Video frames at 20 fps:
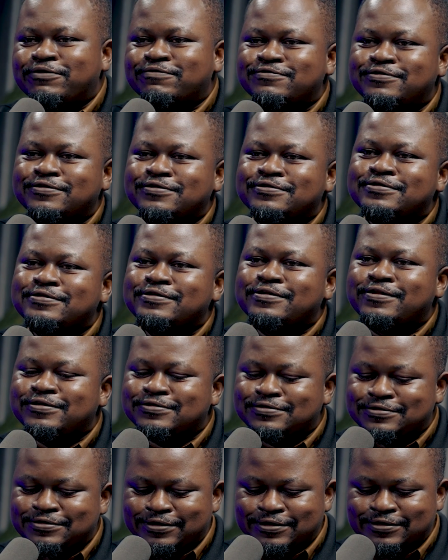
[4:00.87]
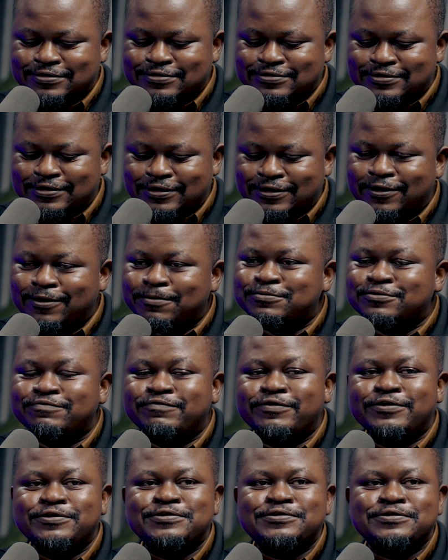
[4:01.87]
of this year's
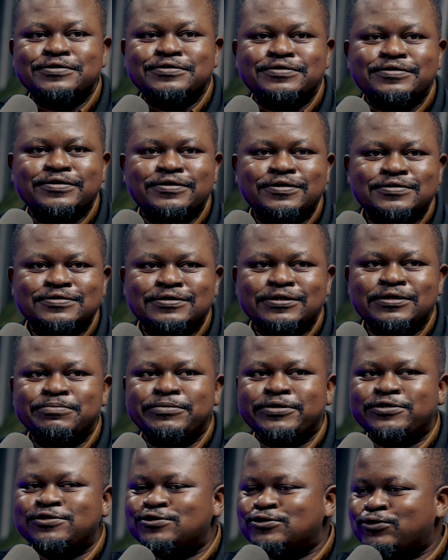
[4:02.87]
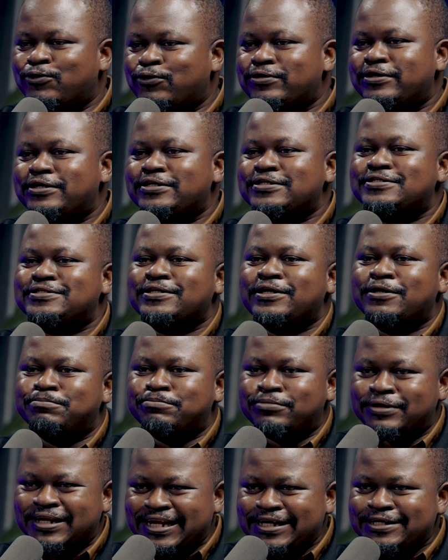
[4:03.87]
observation. The theme is toilets, a
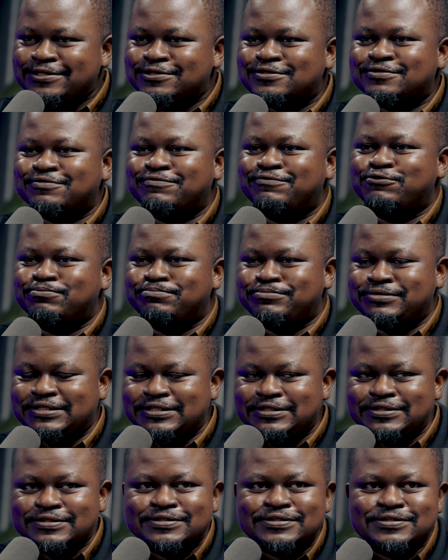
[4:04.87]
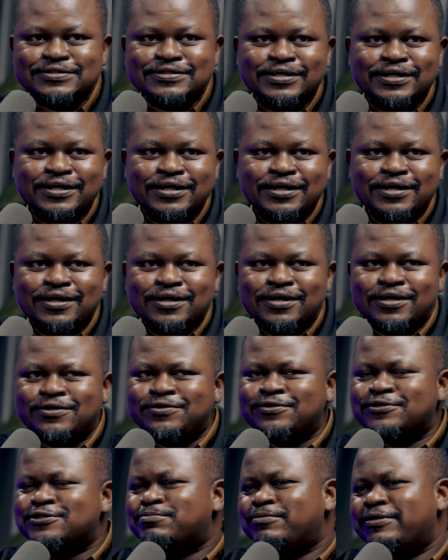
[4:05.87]
place for peace.
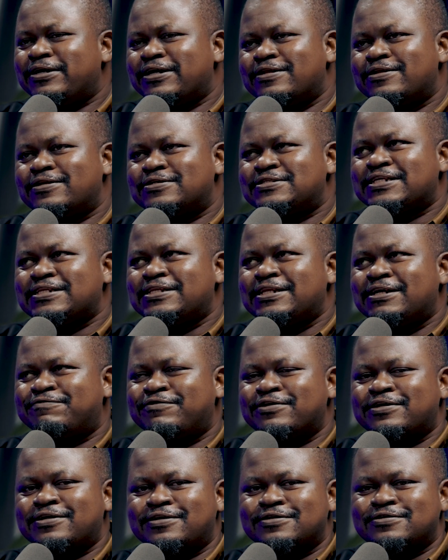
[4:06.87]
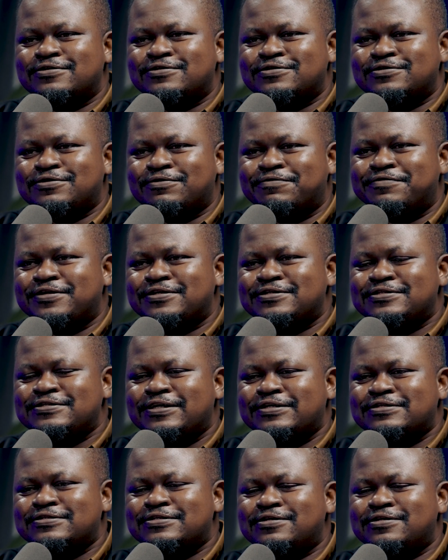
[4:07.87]
Can you explain the significance of this year's